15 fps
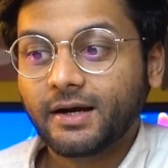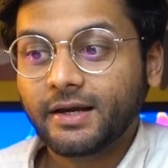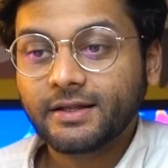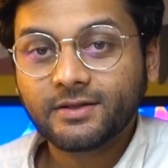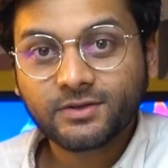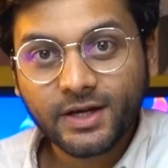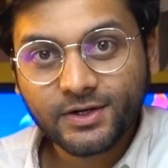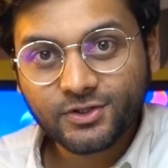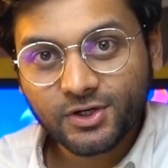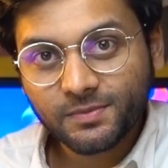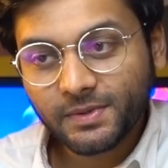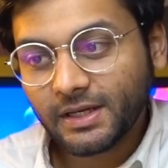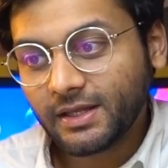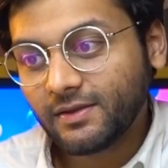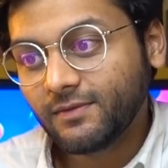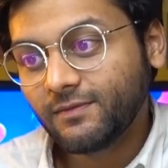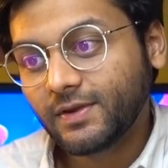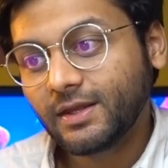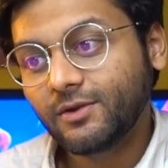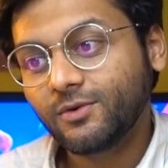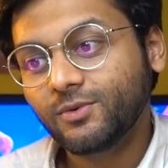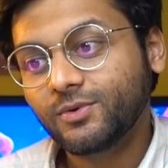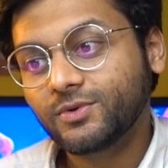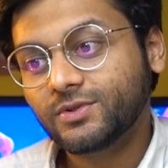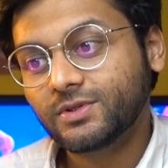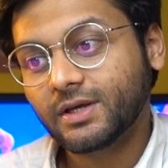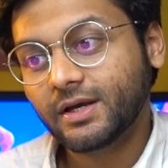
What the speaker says: Inside Germany, we use